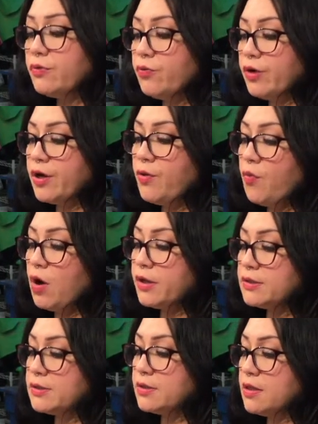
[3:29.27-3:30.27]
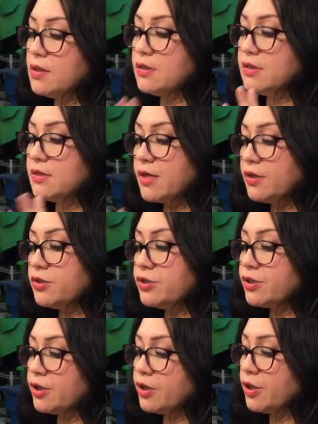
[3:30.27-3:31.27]
what I want the
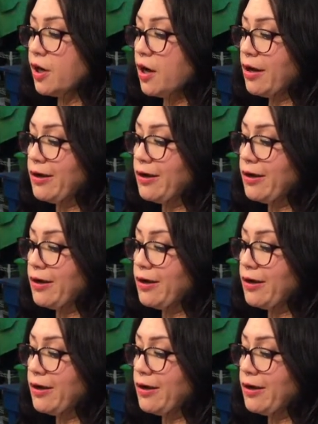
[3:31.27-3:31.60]
center